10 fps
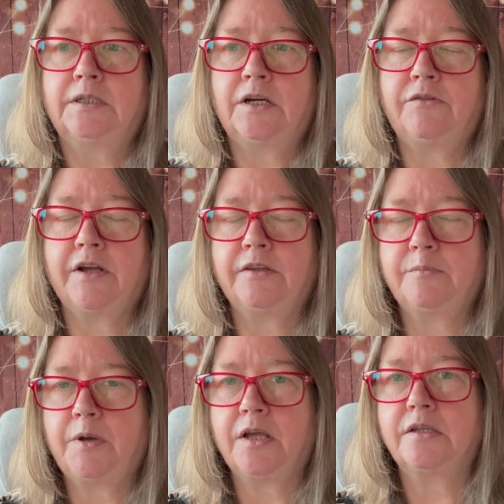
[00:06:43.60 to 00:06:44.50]
around the
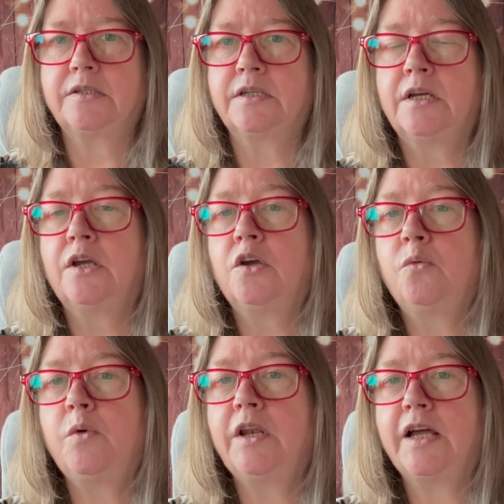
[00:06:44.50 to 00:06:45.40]
plants
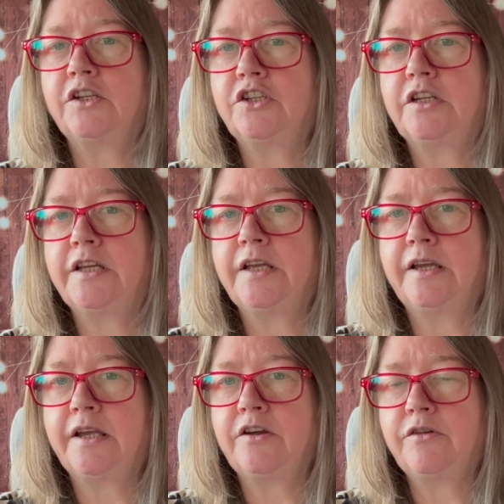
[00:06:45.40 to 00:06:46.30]
will actually
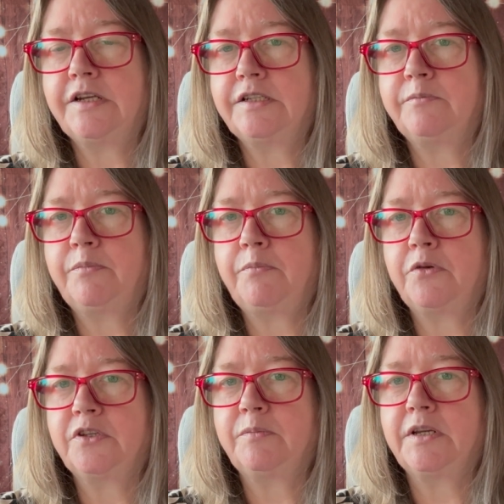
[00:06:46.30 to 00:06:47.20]
increase the
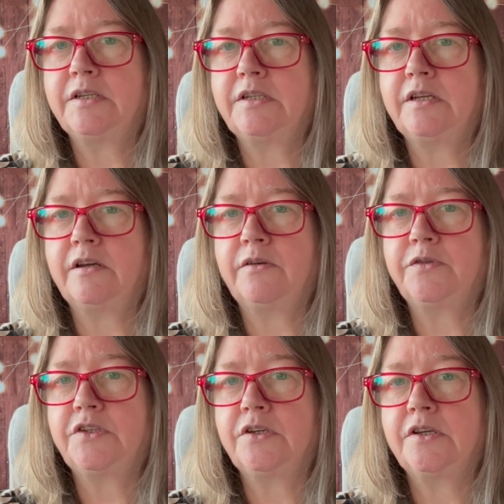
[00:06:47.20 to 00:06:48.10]
possibility of
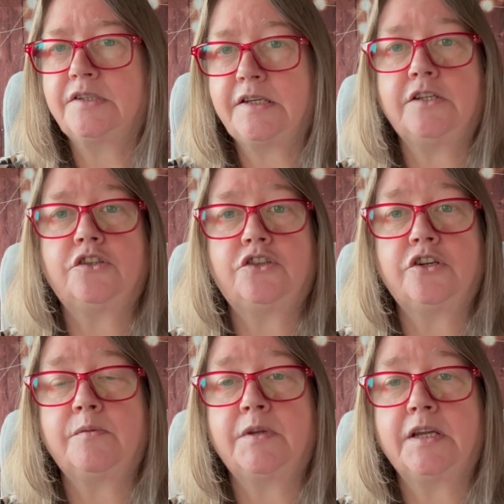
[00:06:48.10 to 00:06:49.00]
seeds
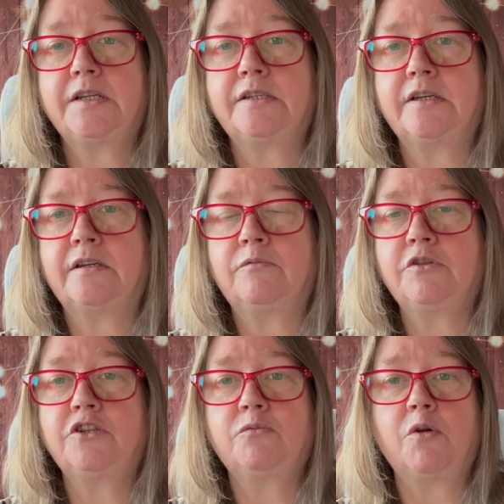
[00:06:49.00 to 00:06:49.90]
germinating,
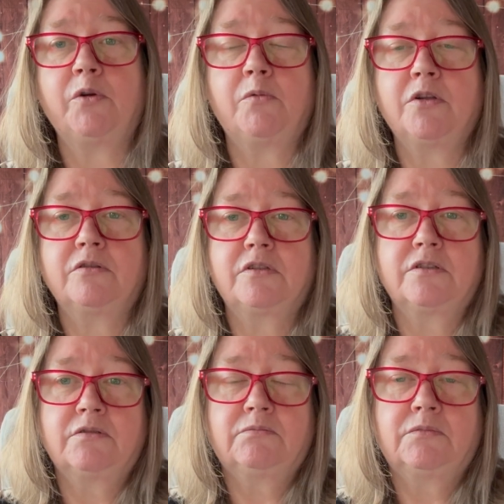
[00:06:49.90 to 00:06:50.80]
which is what we want
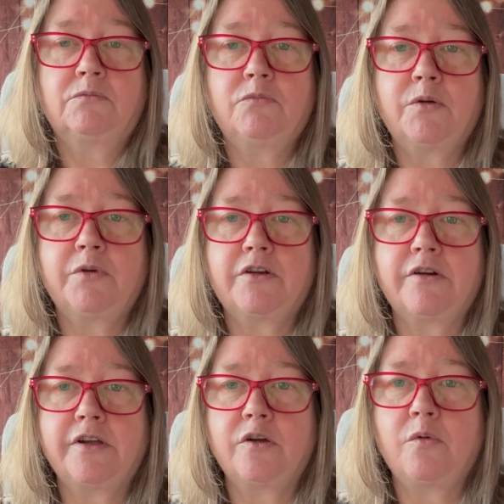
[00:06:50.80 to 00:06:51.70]
when we're
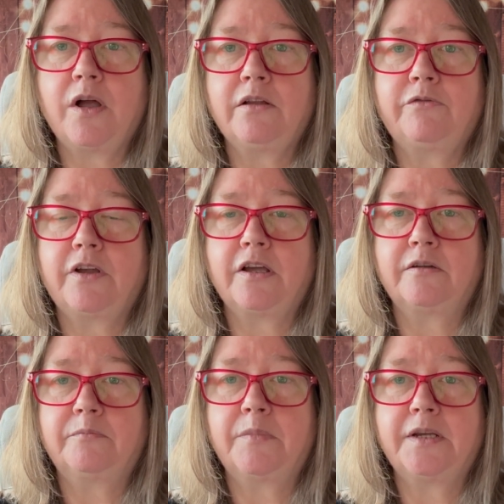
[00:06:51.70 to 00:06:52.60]
growing a
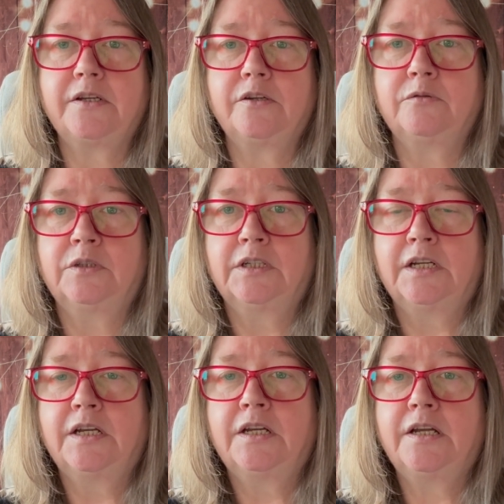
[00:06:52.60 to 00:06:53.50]
wildflower meadow
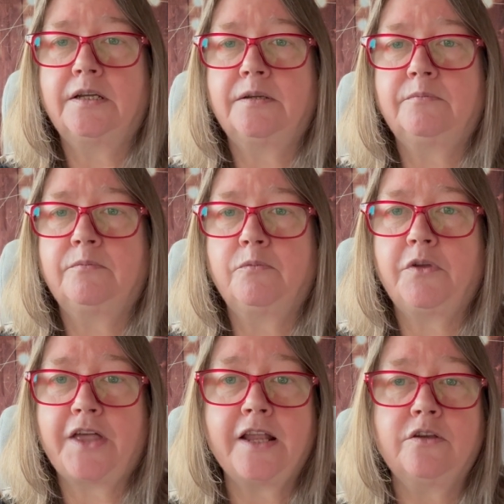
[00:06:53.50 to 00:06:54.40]

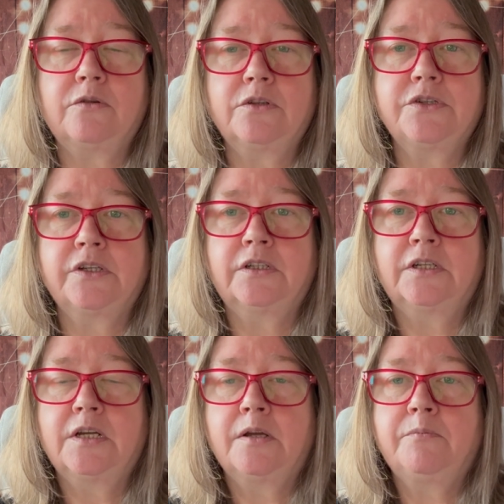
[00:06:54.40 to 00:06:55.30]
with annuals,
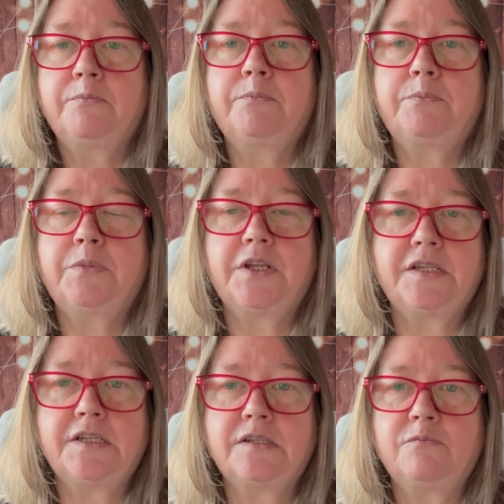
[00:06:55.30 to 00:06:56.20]
but
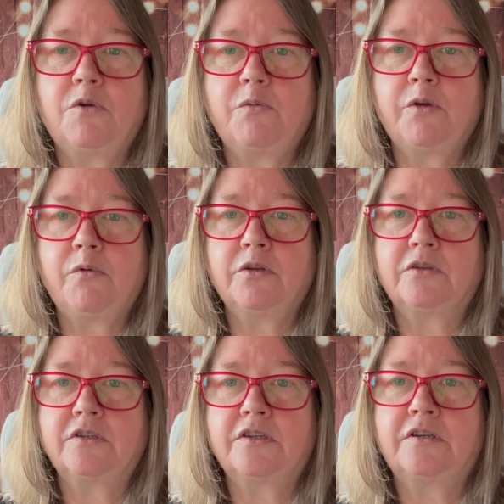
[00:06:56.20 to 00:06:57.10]
it isn't what we
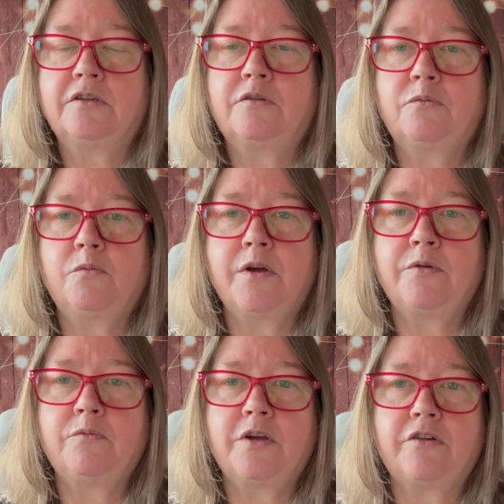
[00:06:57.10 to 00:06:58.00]
want
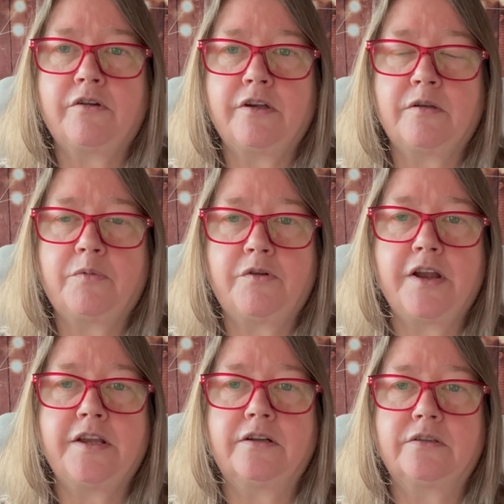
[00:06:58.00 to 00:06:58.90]
when we're growing
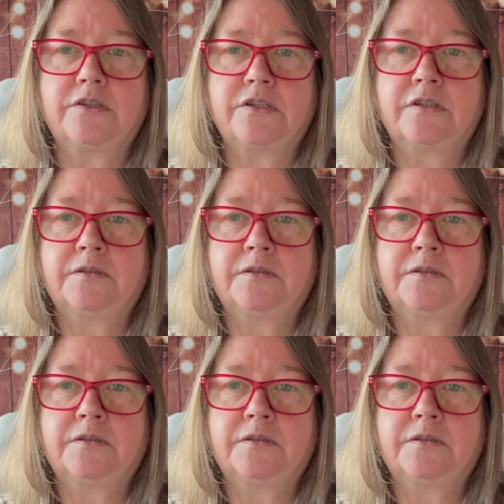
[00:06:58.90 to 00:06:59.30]
perennials.